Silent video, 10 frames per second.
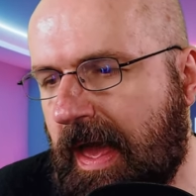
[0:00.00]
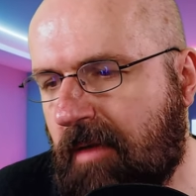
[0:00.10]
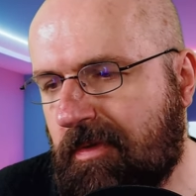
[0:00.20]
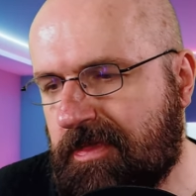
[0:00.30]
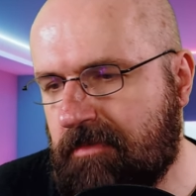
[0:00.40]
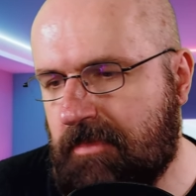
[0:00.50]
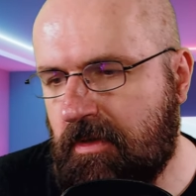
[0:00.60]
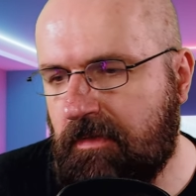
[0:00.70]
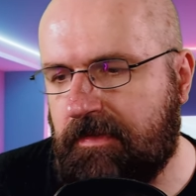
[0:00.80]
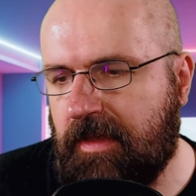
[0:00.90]
Ah, with the
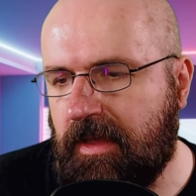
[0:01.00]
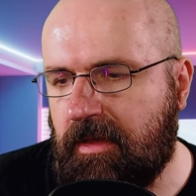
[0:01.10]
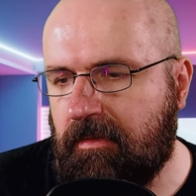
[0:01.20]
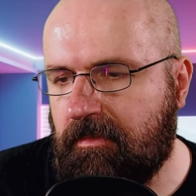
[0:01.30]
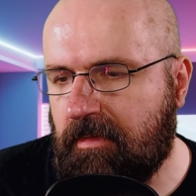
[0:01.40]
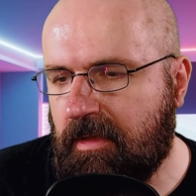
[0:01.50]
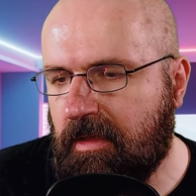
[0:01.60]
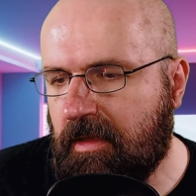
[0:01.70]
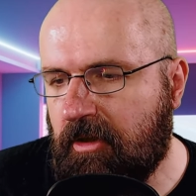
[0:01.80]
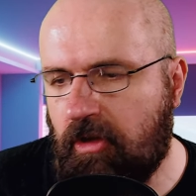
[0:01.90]
music?
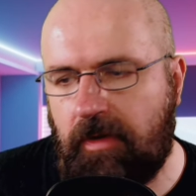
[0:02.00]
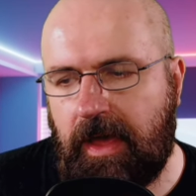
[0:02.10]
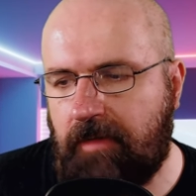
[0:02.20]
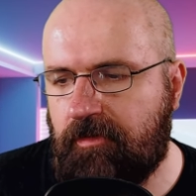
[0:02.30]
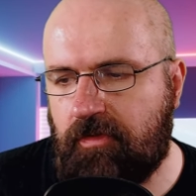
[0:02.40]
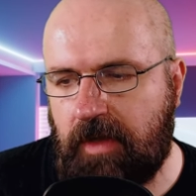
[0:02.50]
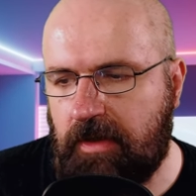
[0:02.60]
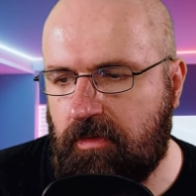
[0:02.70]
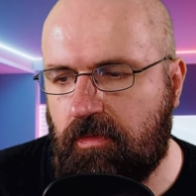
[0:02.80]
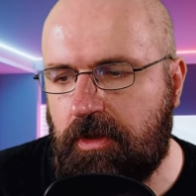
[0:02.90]
No, I haven't
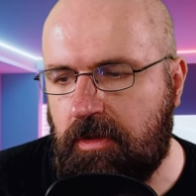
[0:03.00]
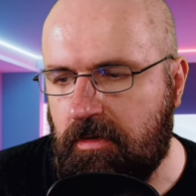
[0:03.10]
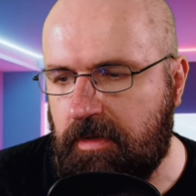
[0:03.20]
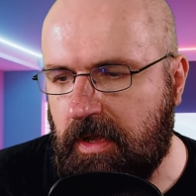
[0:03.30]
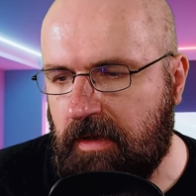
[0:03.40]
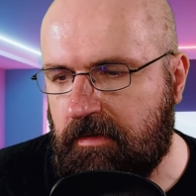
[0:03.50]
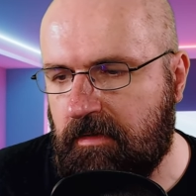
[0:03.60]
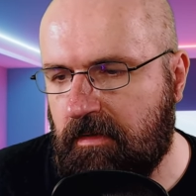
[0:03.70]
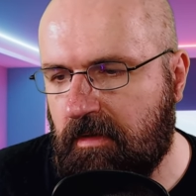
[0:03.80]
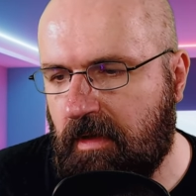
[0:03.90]
tried Udio yet.
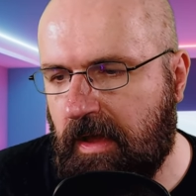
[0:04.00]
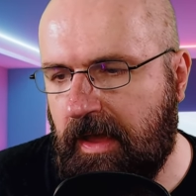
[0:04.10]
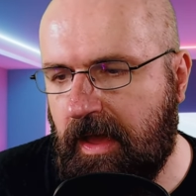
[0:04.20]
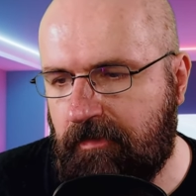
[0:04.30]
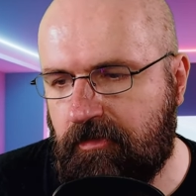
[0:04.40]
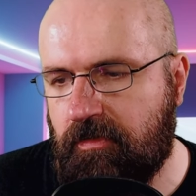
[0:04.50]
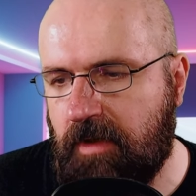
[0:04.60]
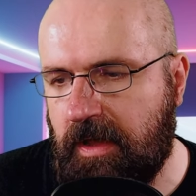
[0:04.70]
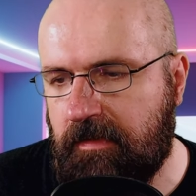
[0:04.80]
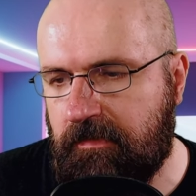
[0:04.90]
I have
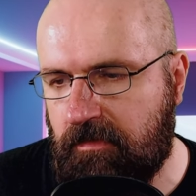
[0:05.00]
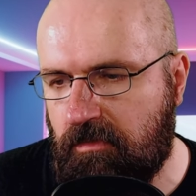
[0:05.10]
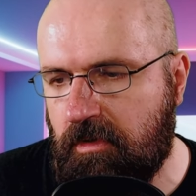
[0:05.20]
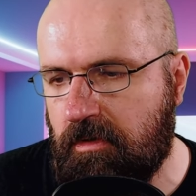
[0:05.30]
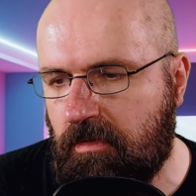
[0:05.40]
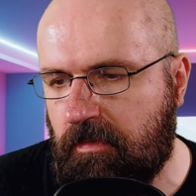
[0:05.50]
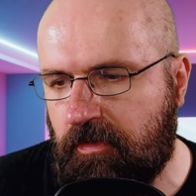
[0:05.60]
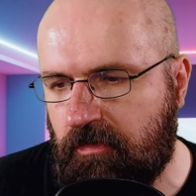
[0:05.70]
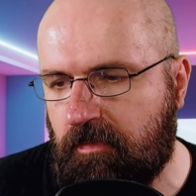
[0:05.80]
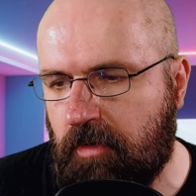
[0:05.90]
tried Suno,
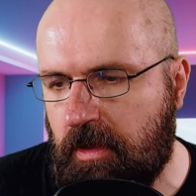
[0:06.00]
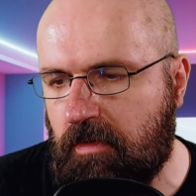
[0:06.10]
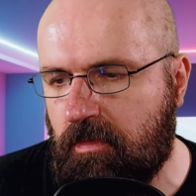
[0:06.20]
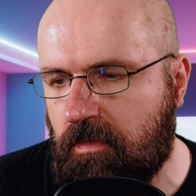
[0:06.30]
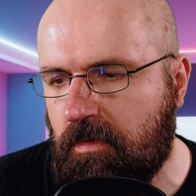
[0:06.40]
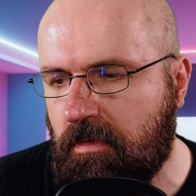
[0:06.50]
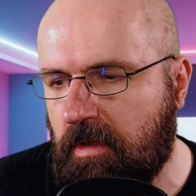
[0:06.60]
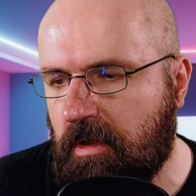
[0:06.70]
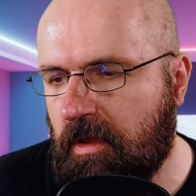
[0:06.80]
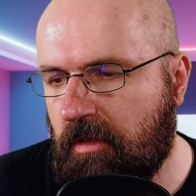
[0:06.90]
which is pretty cool.
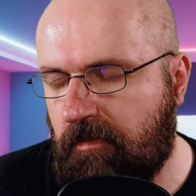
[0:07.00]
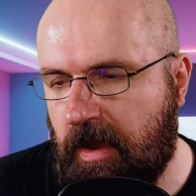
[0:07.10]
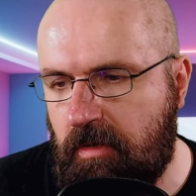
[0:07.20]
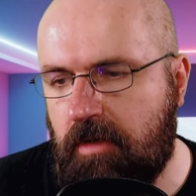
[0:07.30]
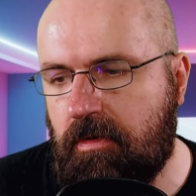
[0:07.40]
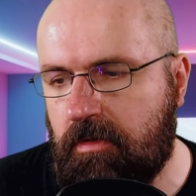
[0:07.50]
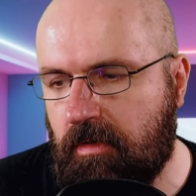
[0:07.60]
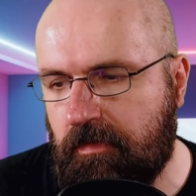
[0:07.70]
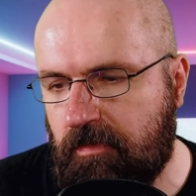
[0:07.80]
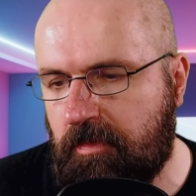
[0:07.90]
Very good
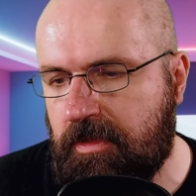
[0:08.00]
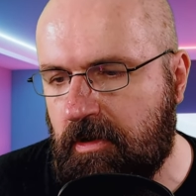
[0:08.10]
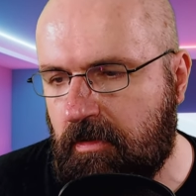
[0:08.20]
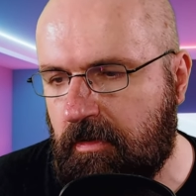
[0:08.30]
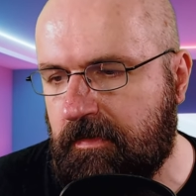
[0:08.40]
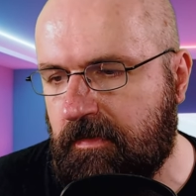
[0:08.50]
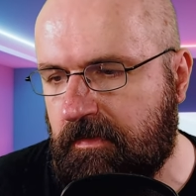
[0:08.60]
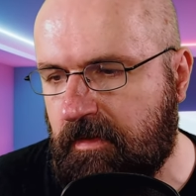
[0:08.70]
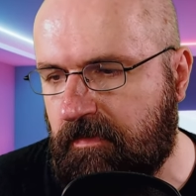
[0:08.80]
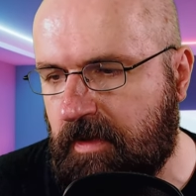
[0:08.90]
also with the lyrics
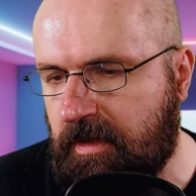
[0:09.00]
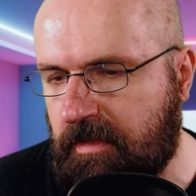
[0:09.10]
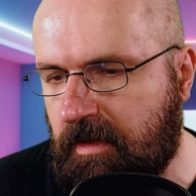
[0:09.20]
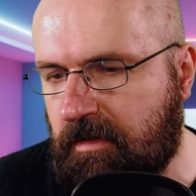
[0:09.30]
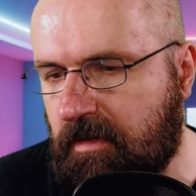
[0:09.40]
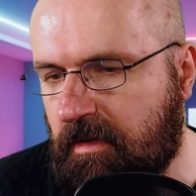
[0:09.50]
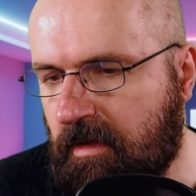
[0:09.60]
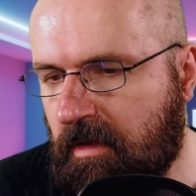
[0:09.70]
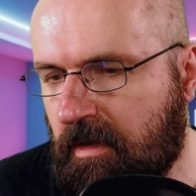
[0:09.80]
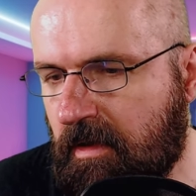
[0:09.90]
and stuff like that.
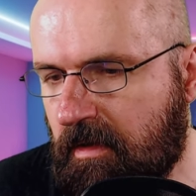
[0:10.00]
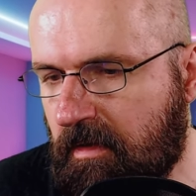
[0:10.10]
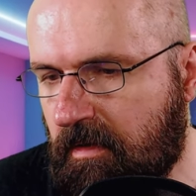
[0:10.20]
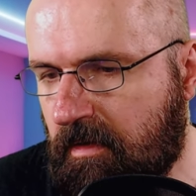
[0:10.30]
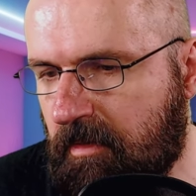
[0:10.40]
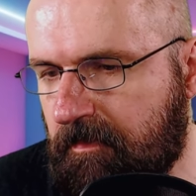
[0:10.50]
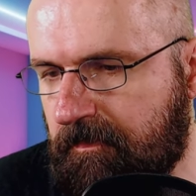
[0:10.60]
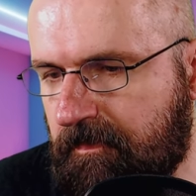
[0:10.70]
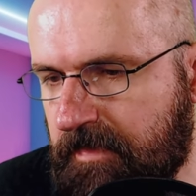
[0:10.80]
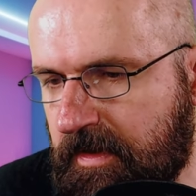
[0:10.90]

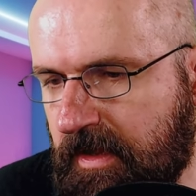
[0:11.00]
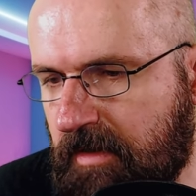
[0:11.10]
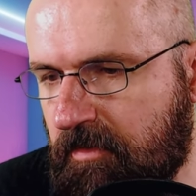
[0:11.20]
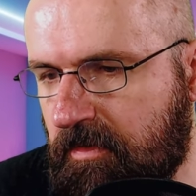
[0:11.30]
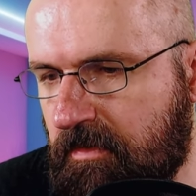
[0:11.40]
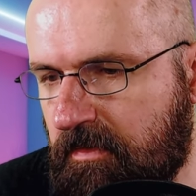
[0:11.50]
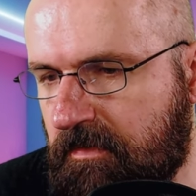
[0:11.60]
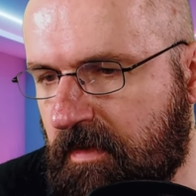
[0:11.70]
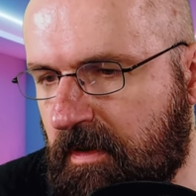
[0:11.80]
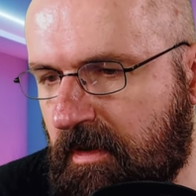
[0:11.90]
Um, did anyone
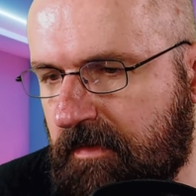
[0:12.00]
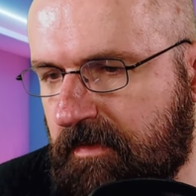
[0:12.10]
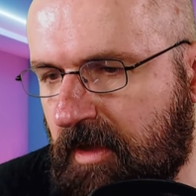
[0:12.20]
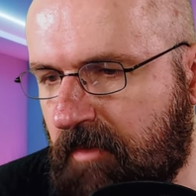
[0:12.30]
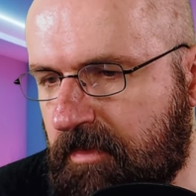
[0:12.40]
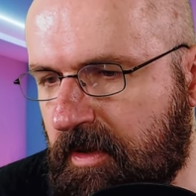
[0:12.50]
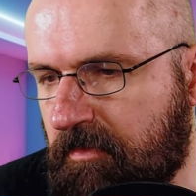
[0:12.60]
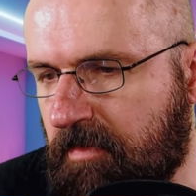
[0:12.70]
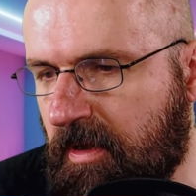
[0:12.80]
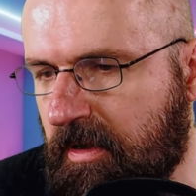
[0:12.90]
use the last
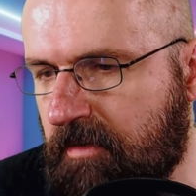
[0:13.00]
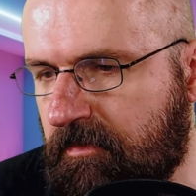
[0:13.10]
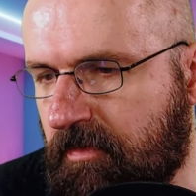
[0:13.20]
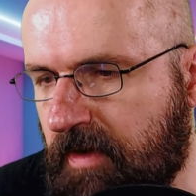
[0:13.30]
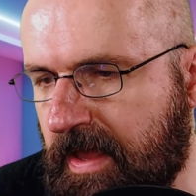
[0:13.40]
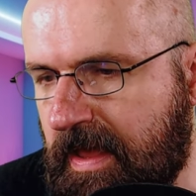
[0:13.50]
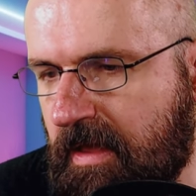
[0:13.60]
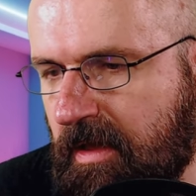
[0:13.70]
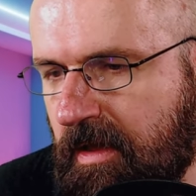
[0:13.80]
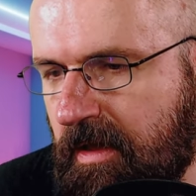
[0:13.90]
update plugin for
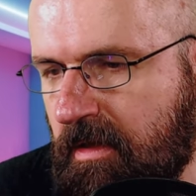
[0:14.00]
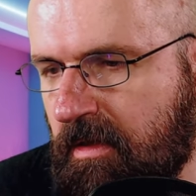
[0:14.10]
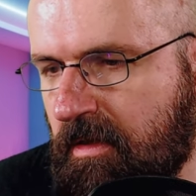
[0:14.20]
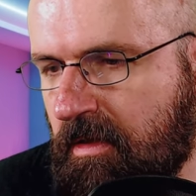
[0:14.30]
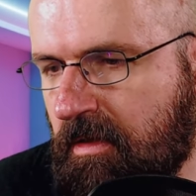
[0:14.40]
A I?